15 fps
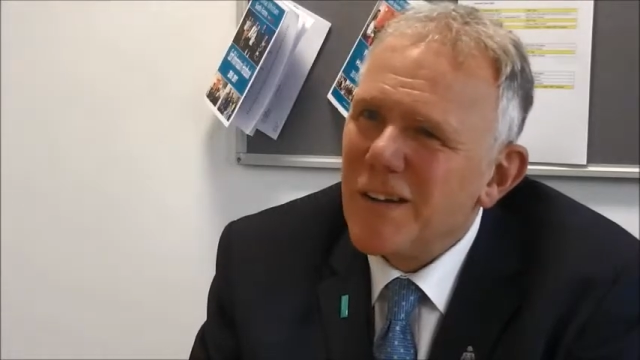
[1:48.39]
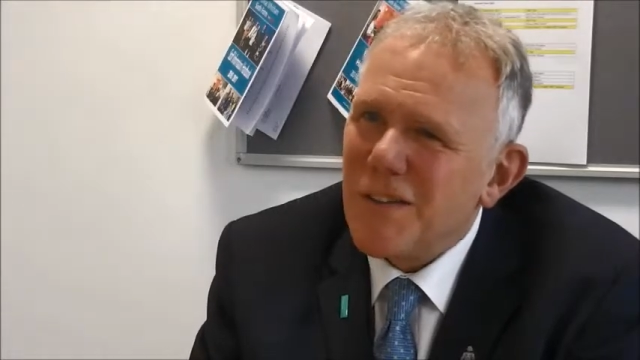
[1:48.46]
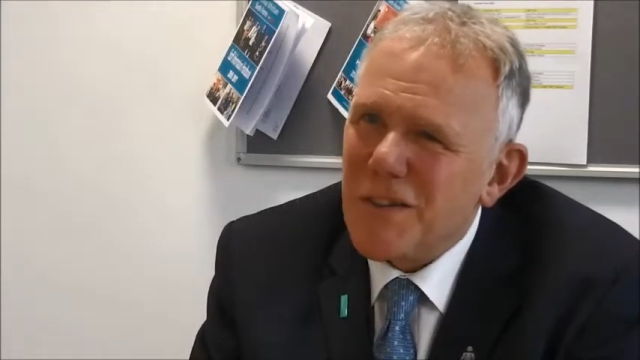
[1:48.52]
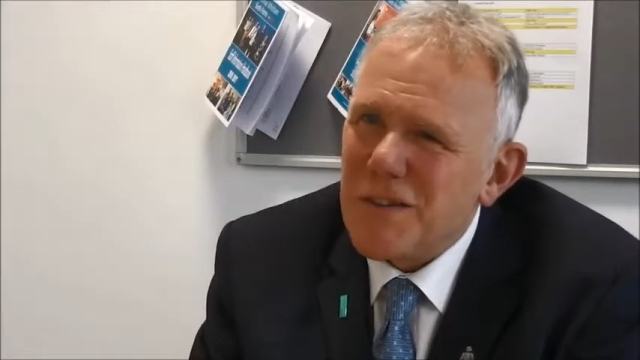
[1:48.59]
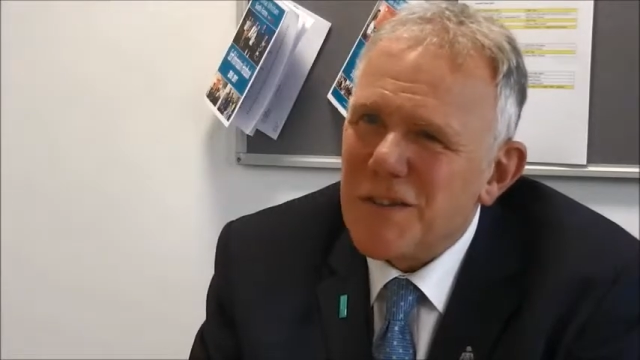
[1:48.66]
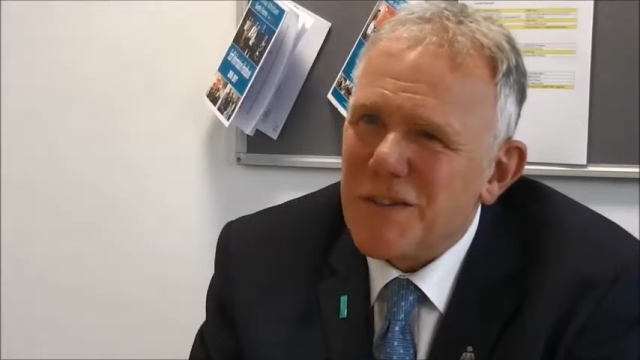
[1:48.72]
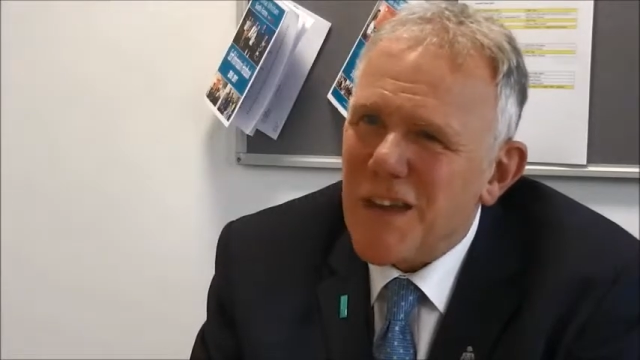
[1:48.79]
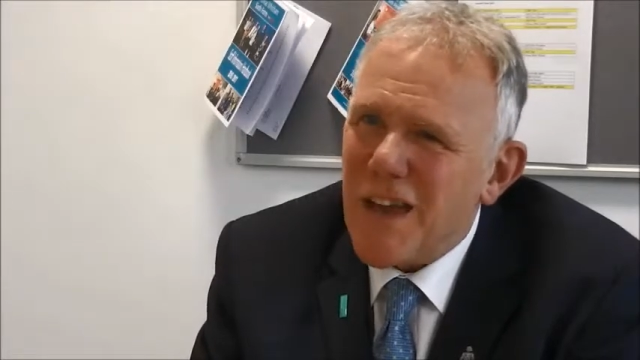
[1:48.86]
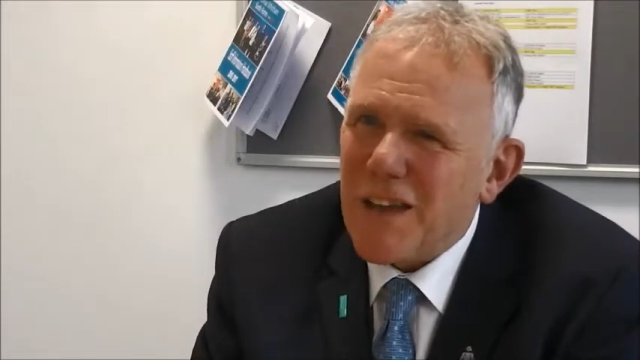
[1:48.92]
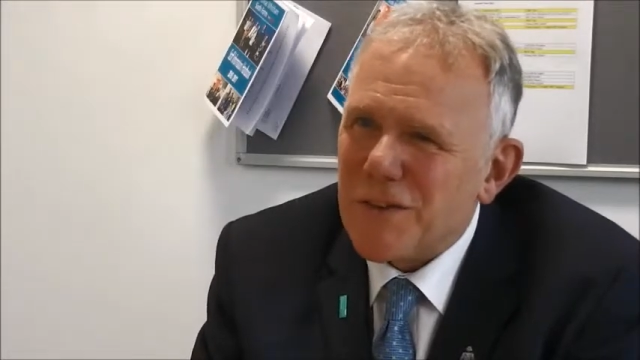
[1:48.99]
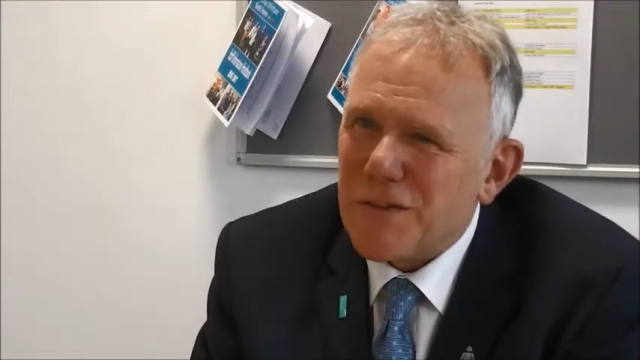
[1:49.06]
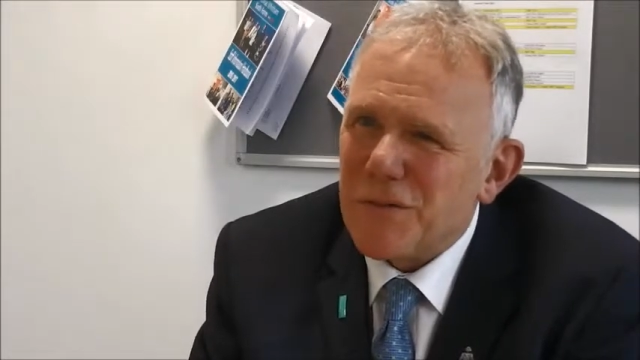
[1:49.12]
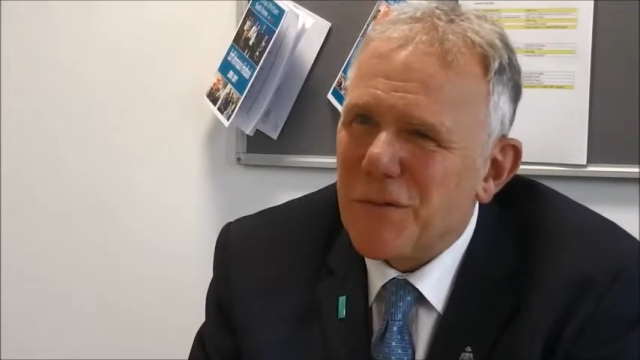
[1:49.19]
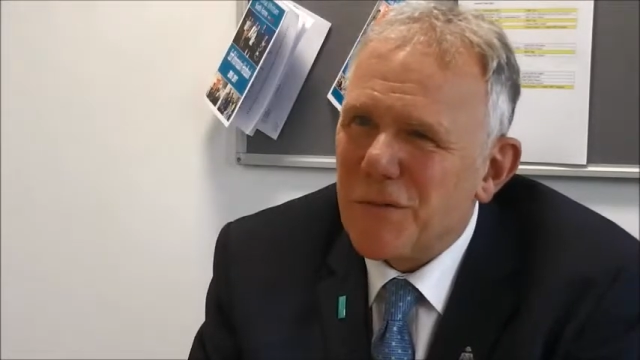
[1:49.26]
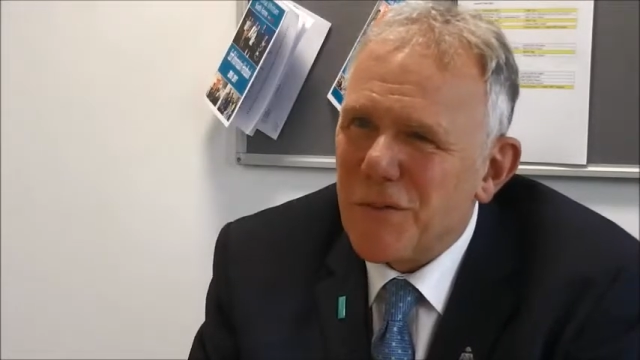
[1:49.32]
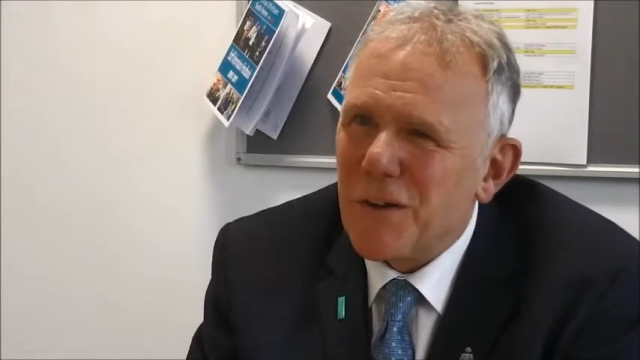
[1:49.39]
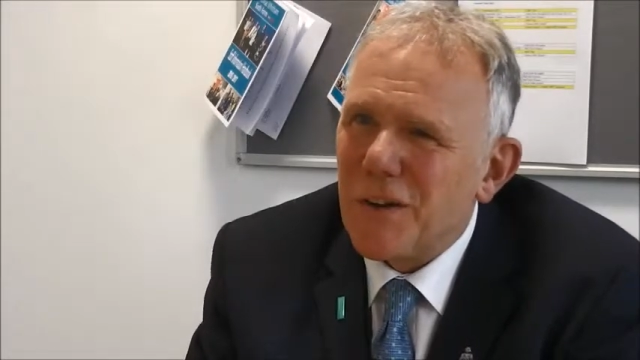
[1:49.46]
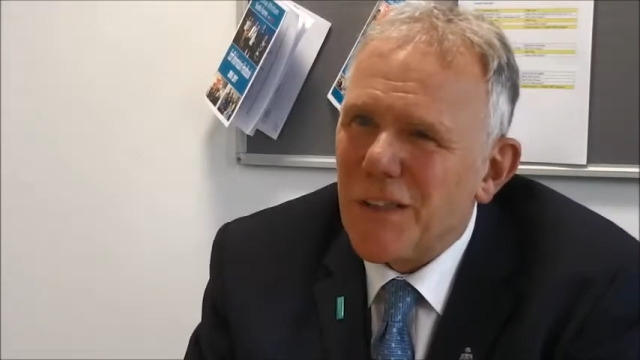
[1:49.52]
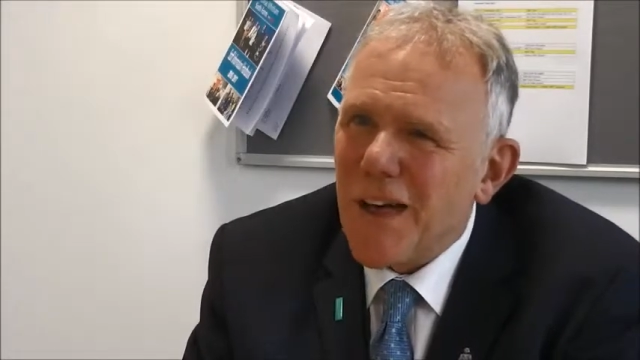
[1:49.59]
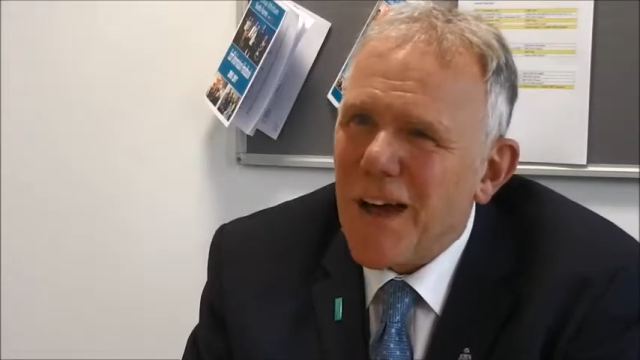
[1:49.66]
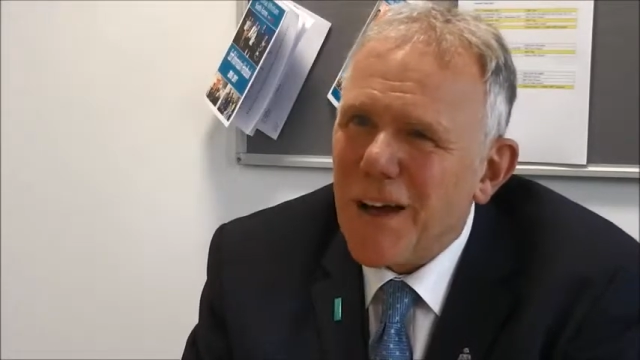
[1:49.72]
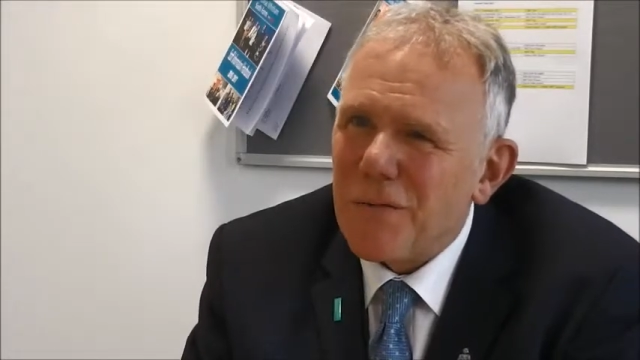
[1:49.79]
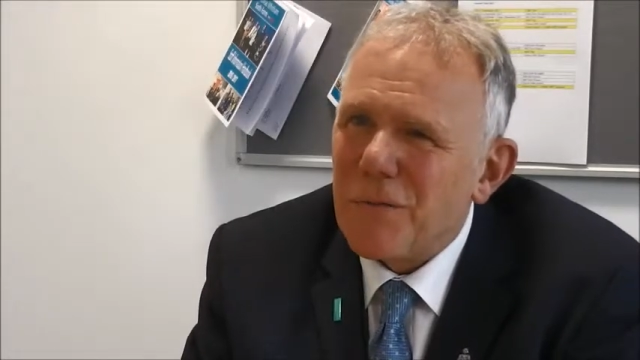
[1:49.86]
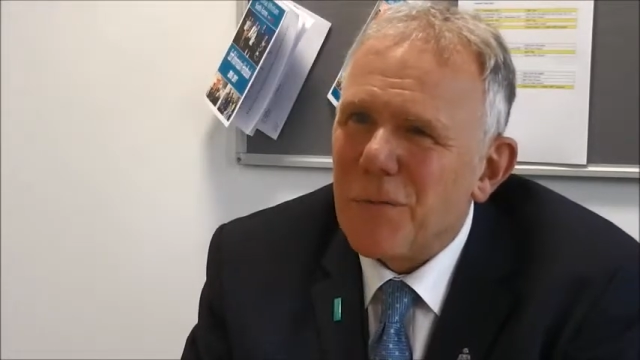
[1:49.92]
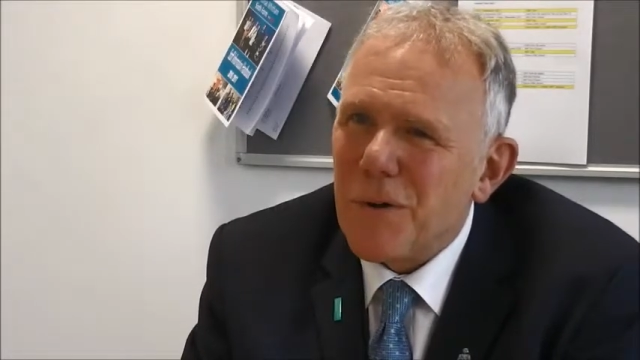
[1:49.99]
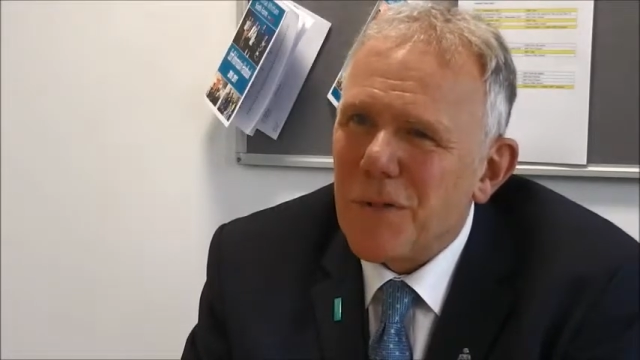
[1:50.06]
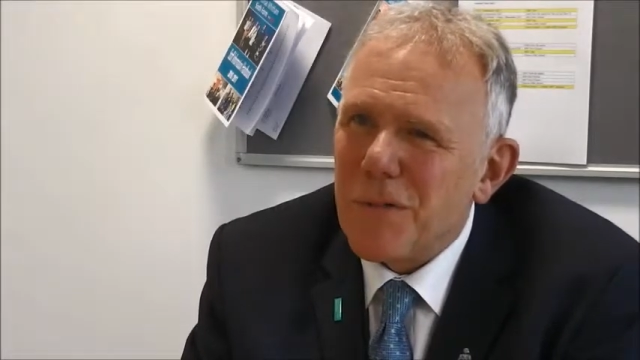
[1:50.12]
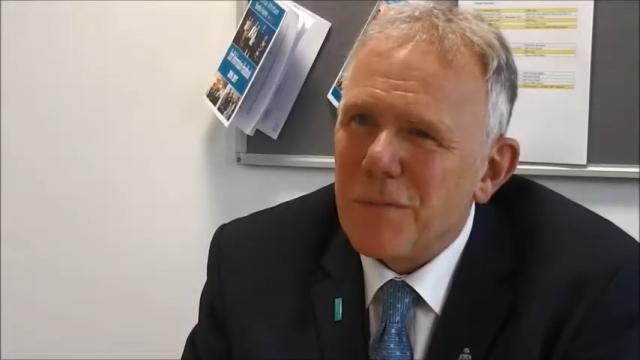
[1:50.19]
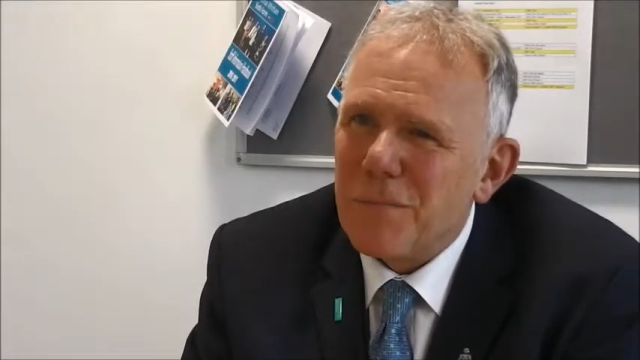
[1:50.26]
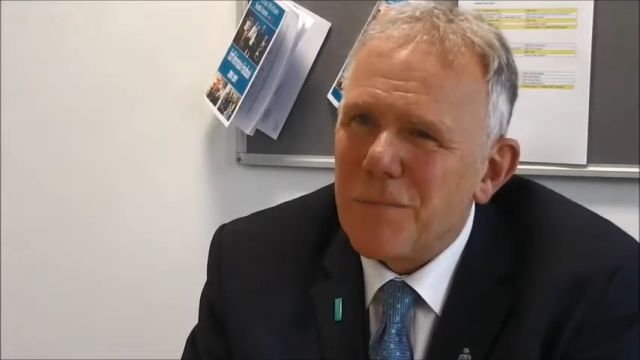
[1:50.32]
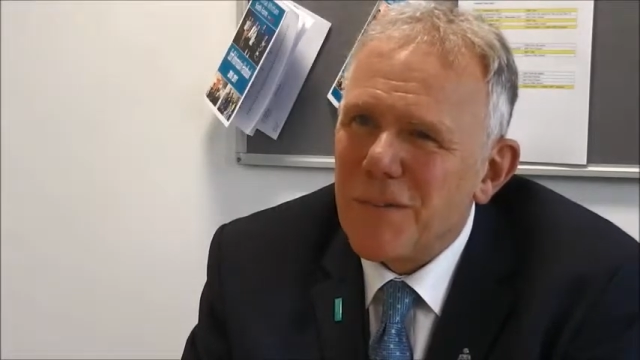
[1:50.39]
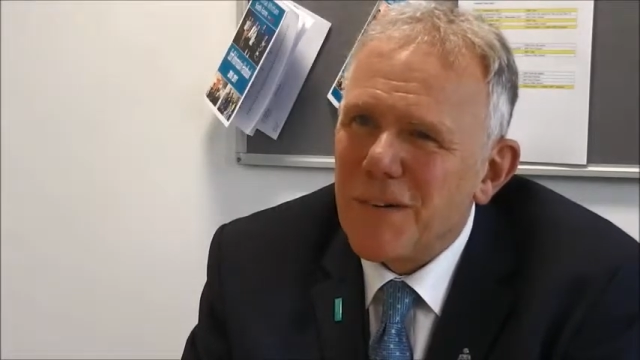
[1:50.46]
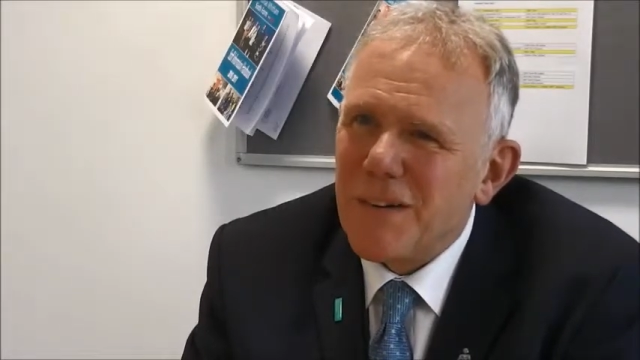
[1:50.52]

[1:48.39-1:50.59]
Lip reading: this sector of their life with them.